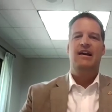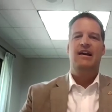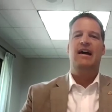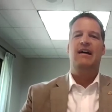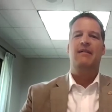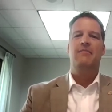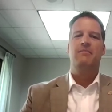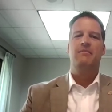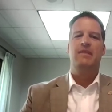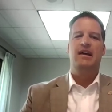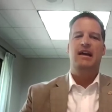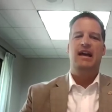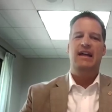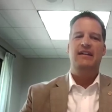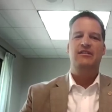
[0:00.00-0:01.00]
um,
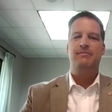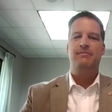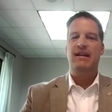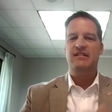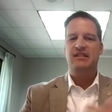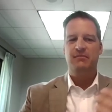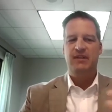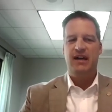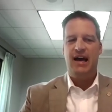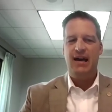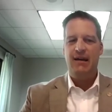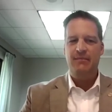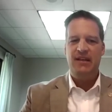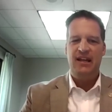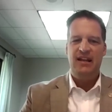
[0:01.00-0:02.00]
and spent some
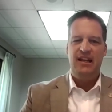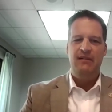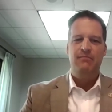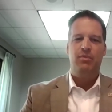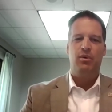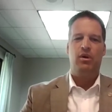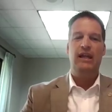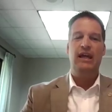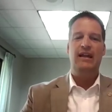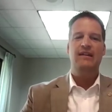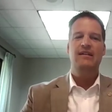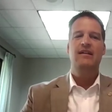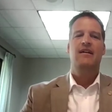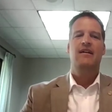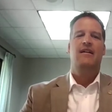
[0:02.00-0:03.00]
time then in
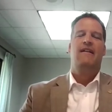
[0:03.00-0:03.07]
Berlin.